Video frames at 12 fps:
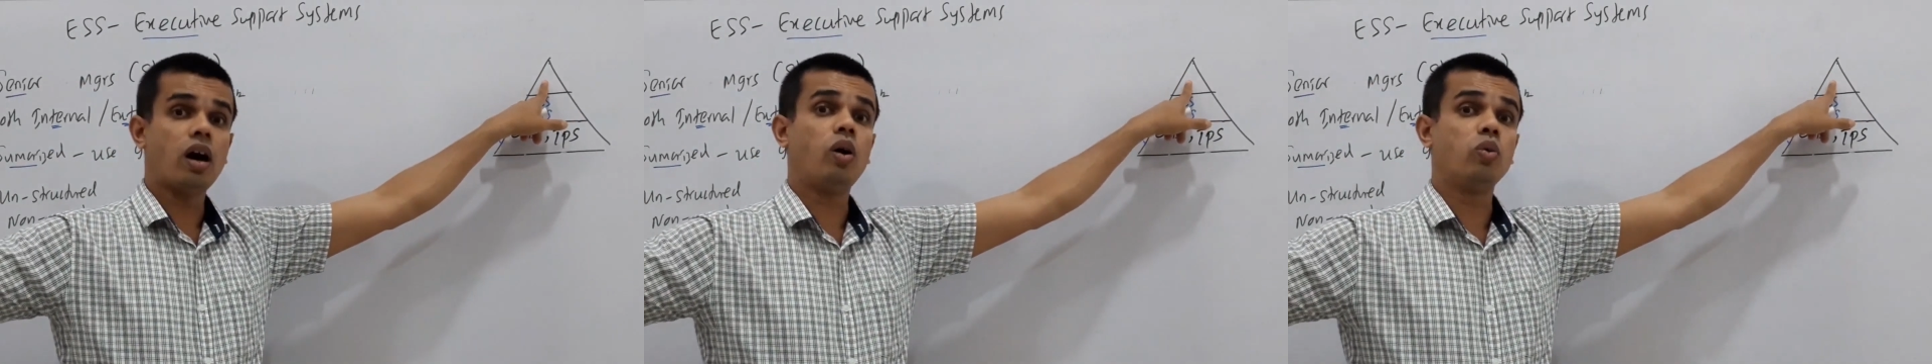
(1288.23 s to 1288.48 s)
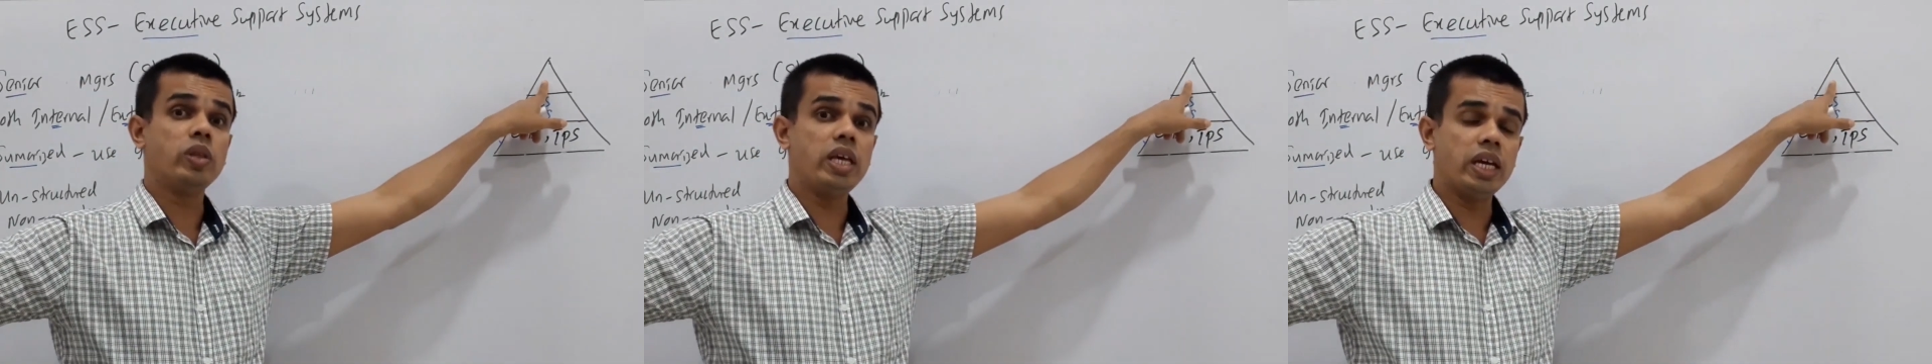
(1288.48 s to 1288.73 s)

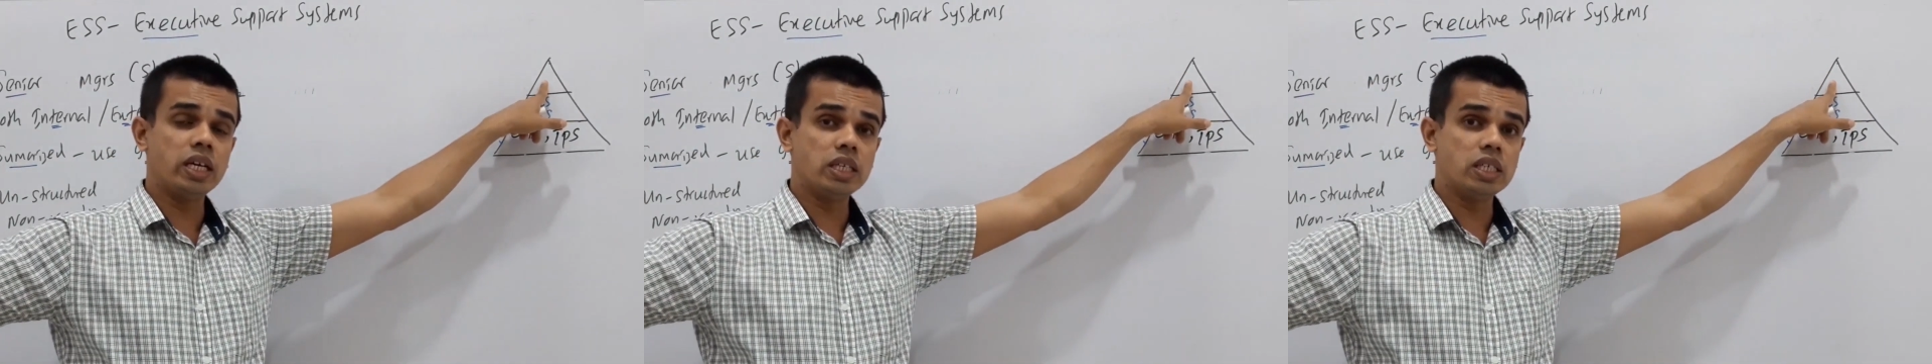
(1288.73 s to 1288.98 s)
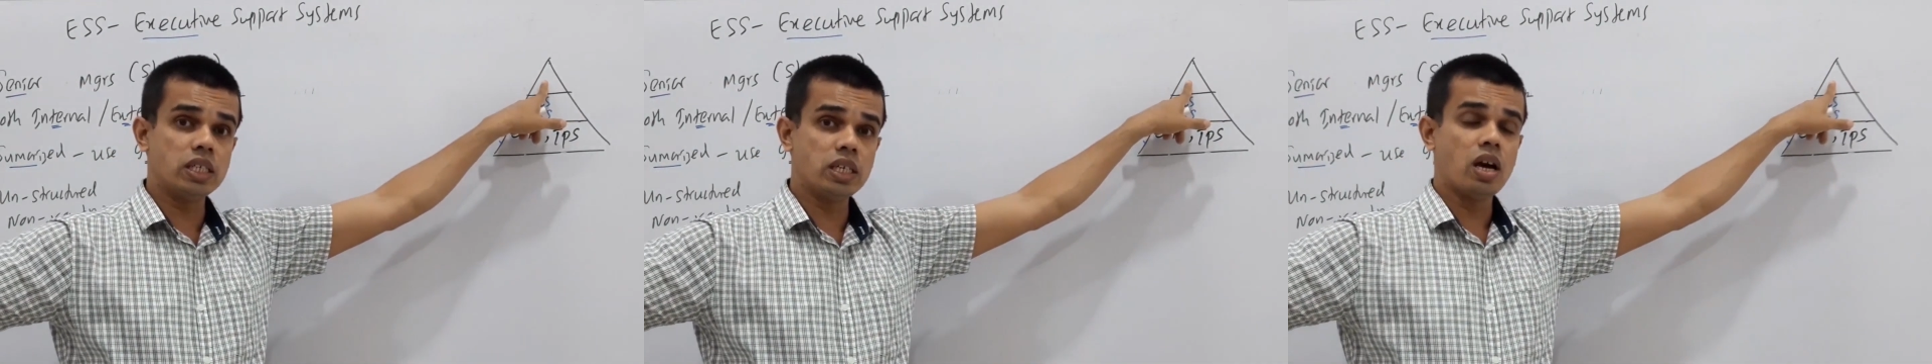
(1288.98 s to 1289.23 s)
how they
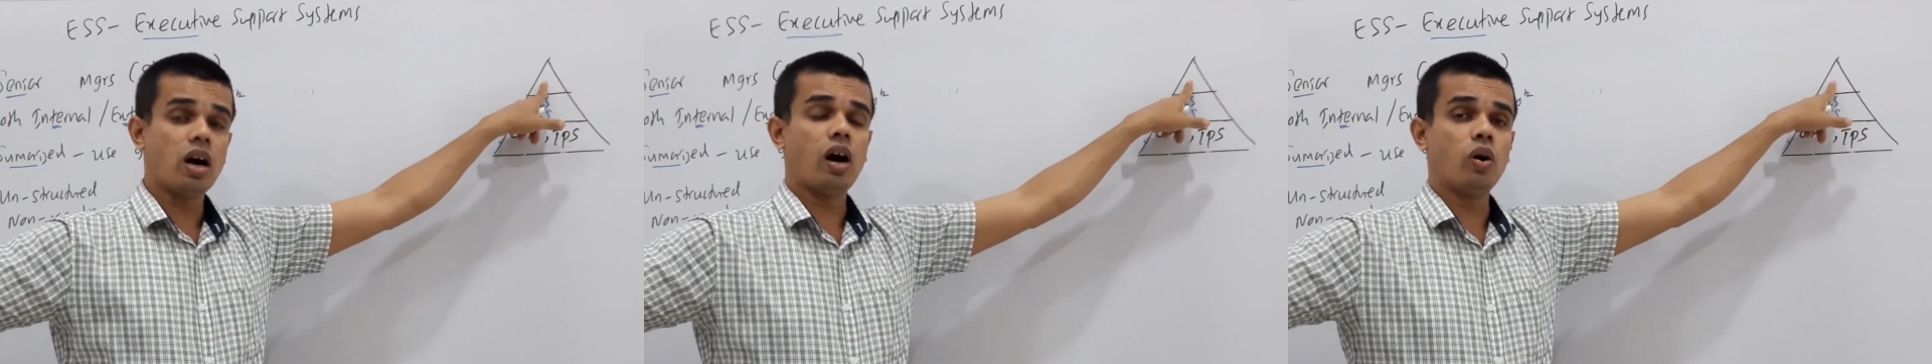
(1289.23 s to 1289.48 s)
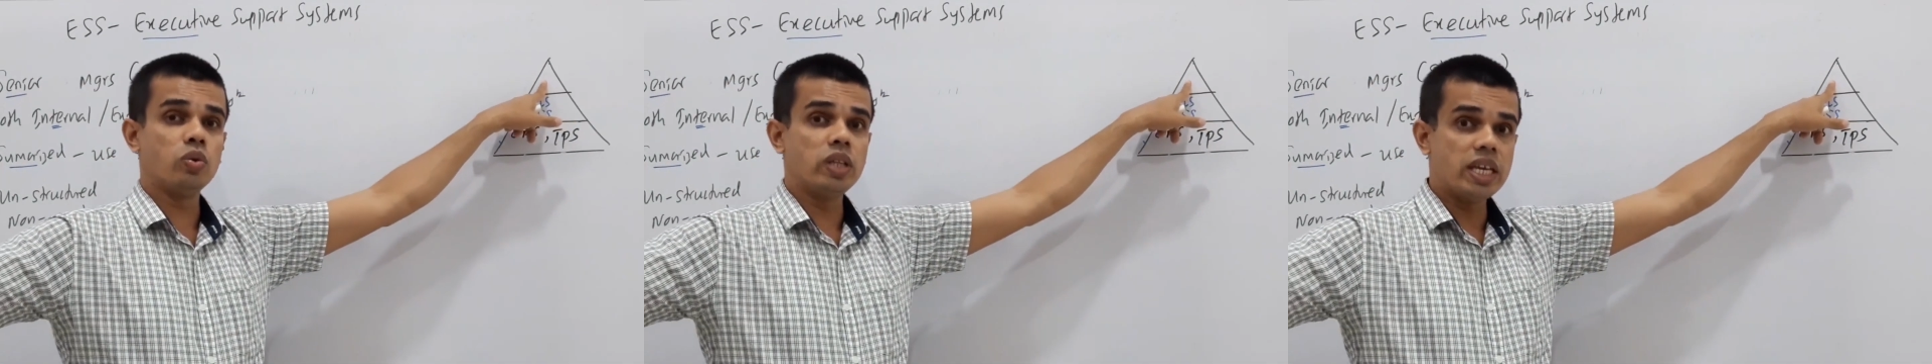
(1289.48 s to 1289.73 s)
earn,
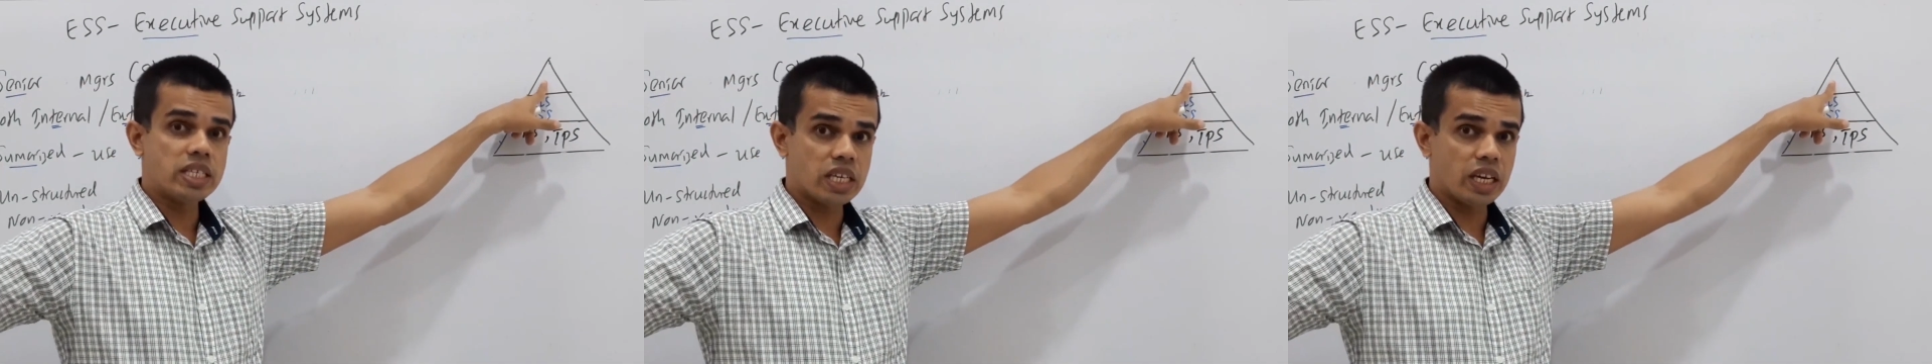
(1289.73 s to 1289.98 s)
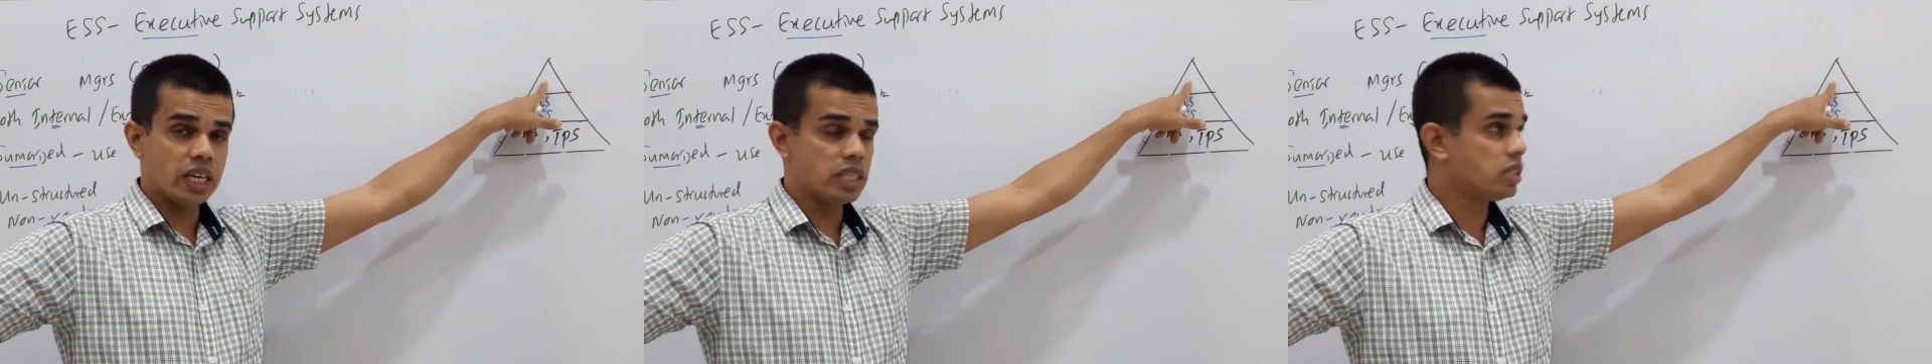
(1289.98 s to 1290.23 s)
how they
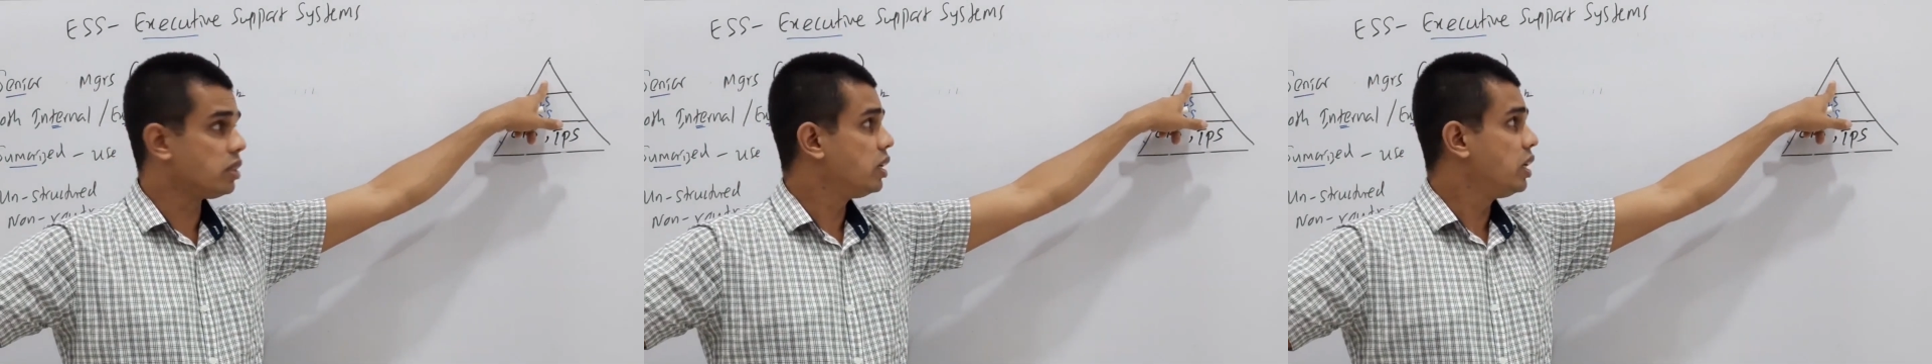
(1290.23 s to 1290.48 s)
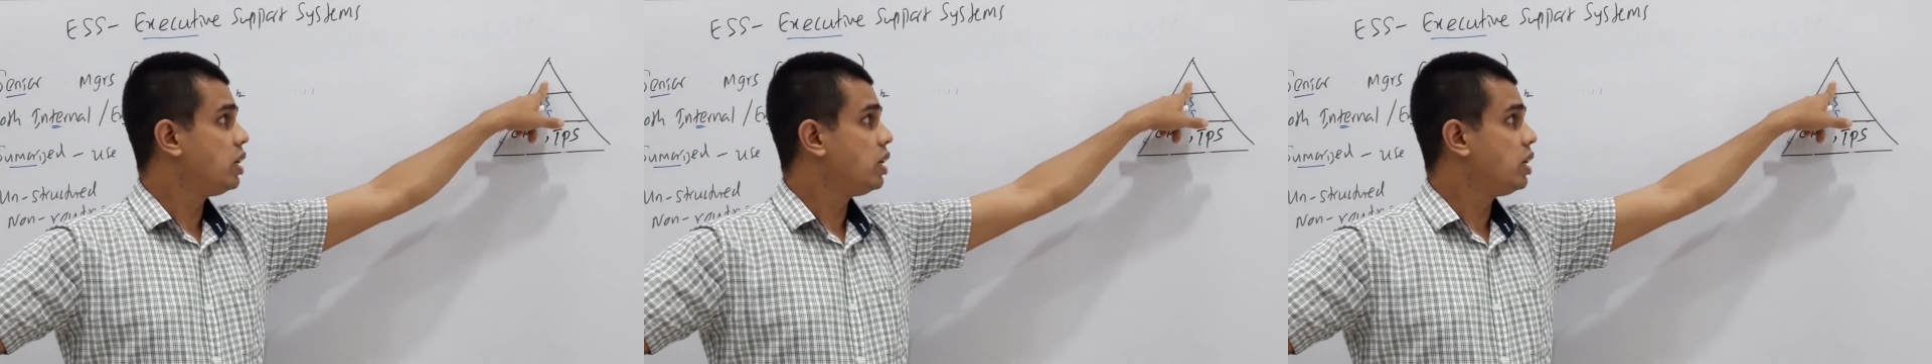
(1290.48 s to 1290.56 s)
change.